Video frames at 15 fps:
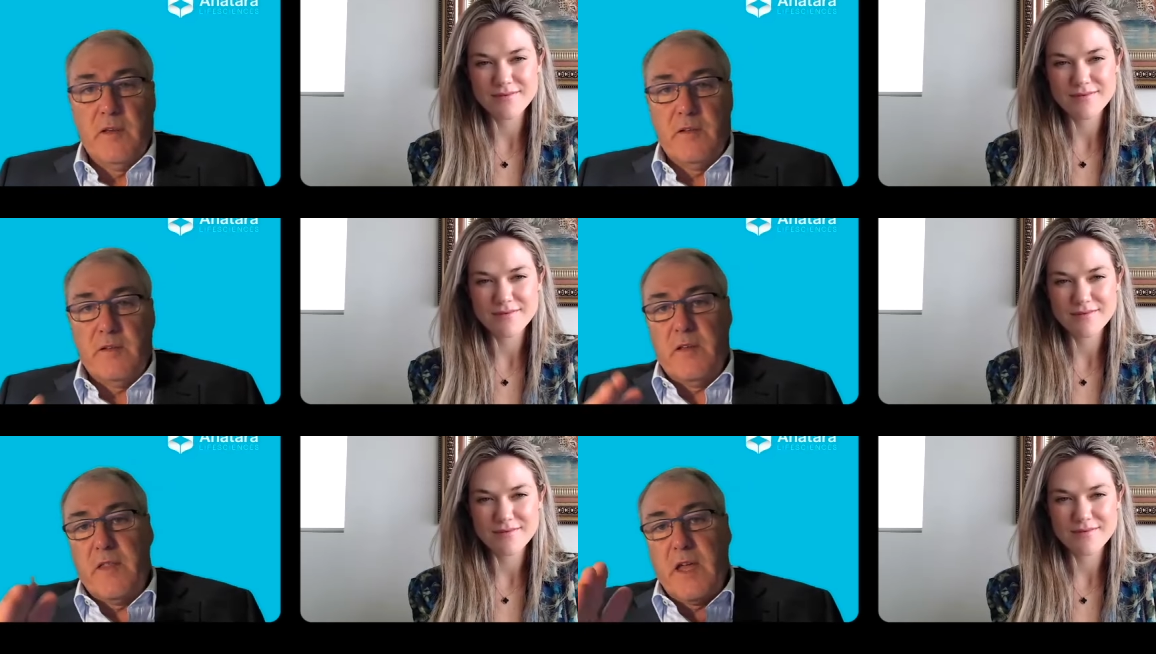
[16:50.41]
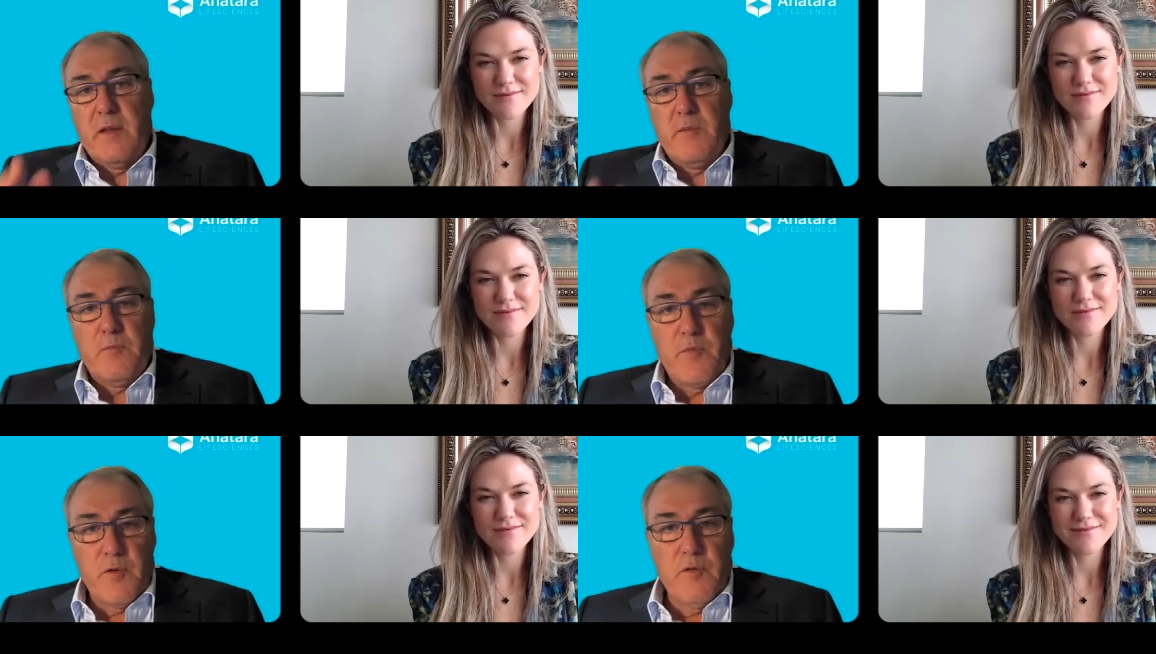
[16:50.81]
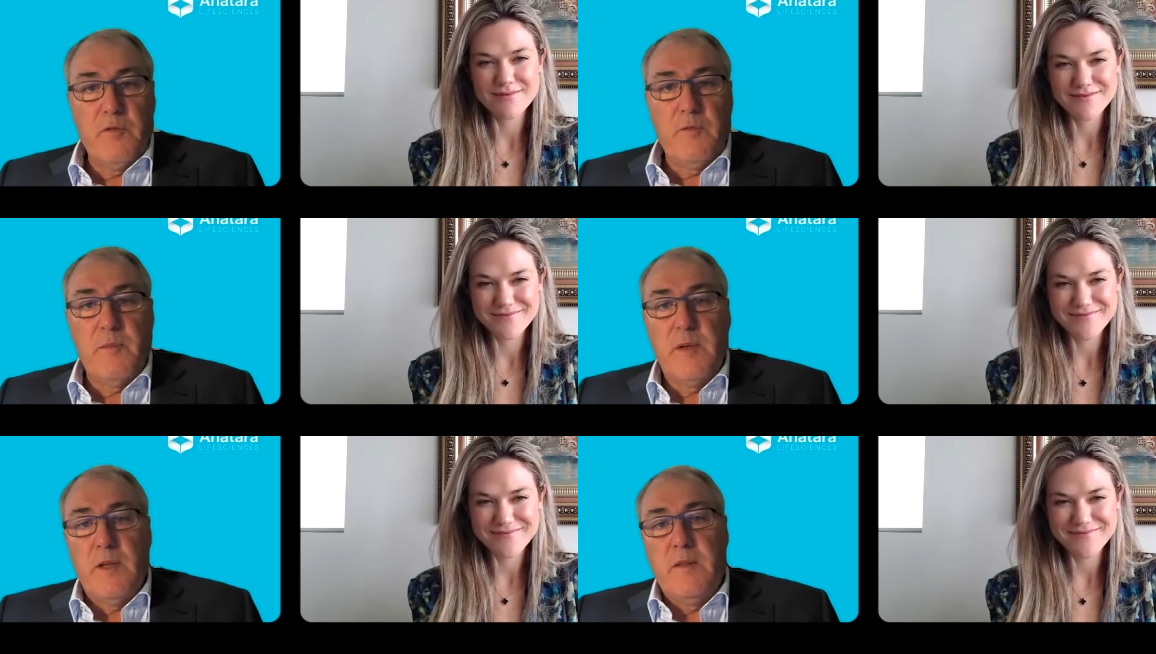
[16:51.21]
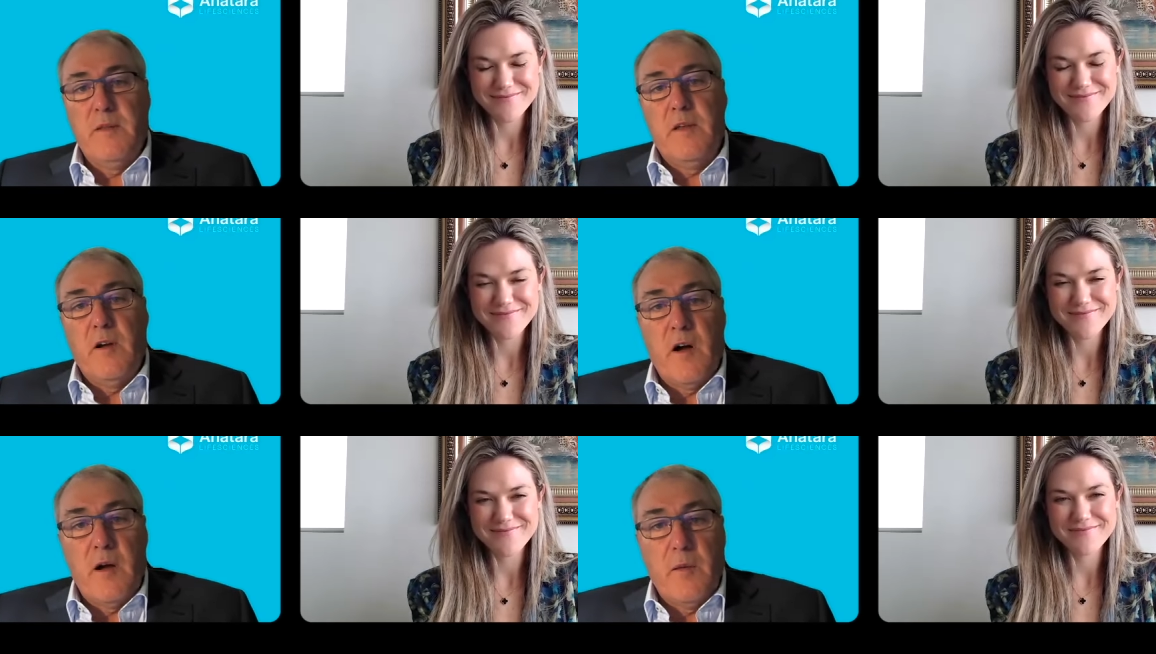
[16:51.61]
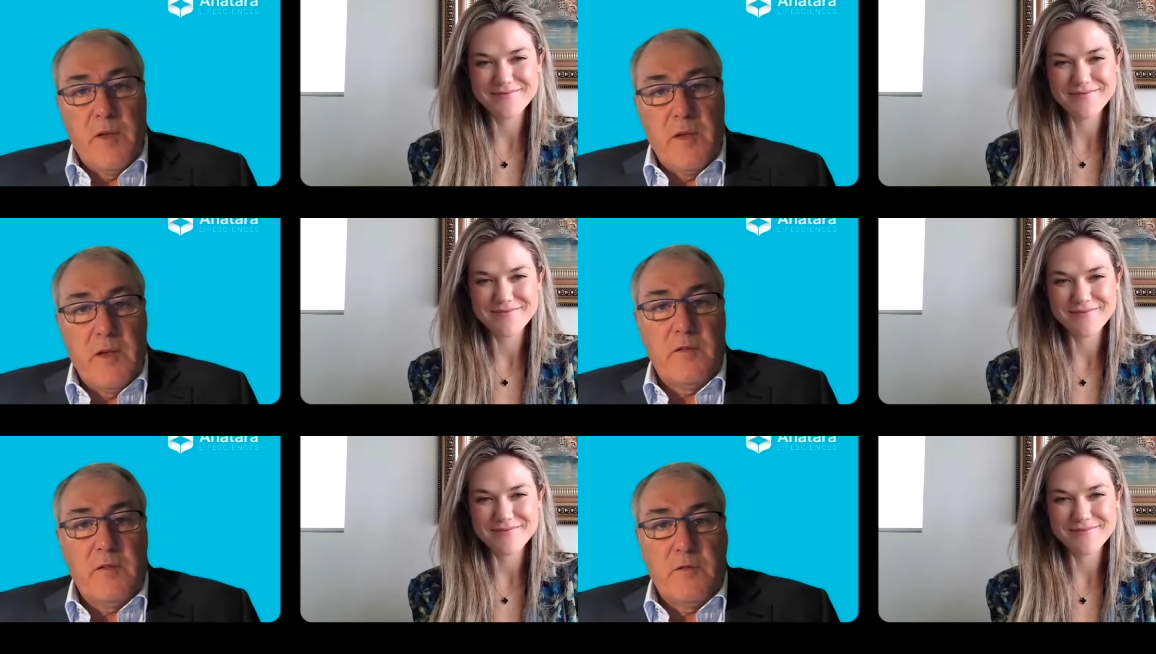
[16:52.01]
Speaker 1: so that improvement in the I B
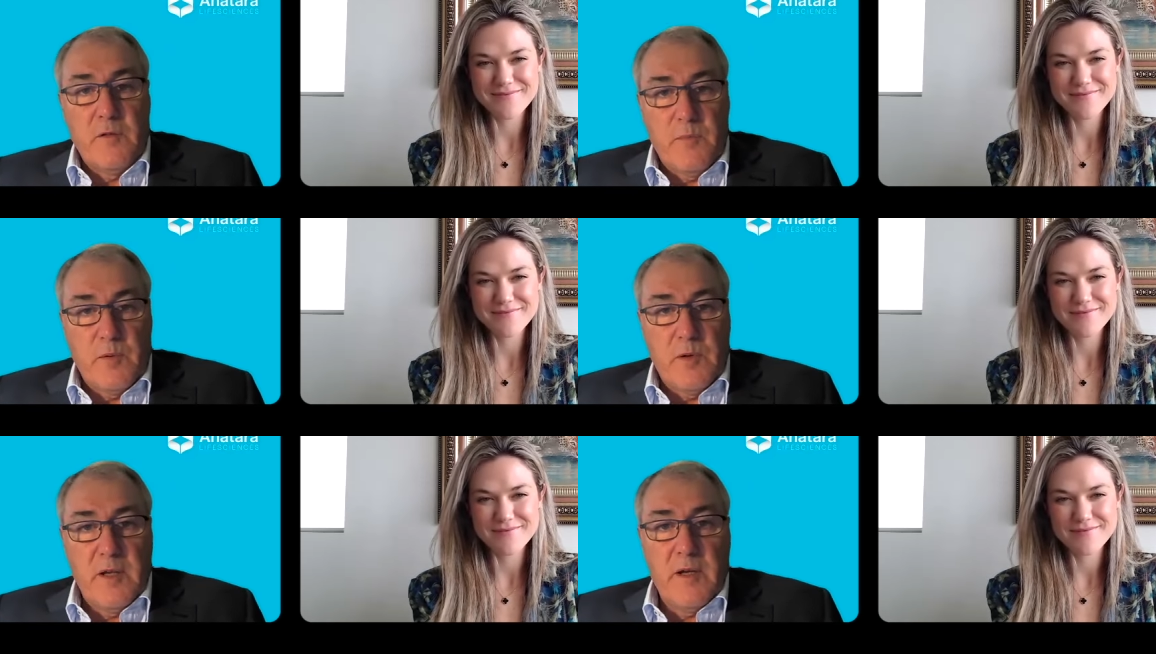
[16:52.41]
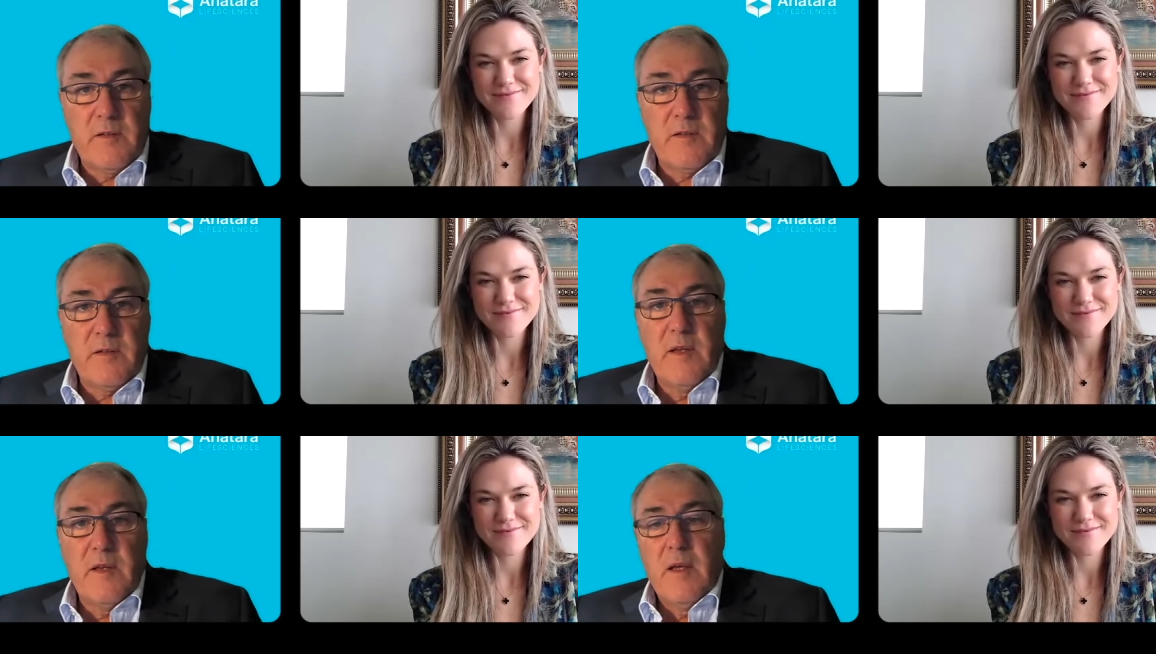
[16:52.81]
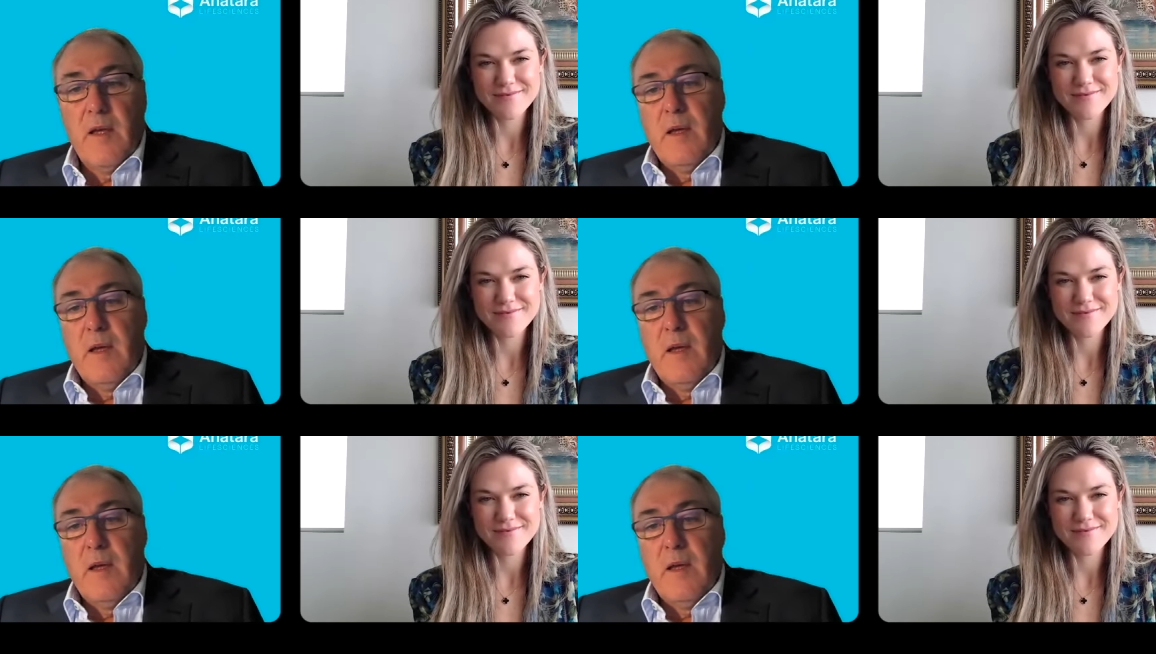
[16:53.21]
S triple S,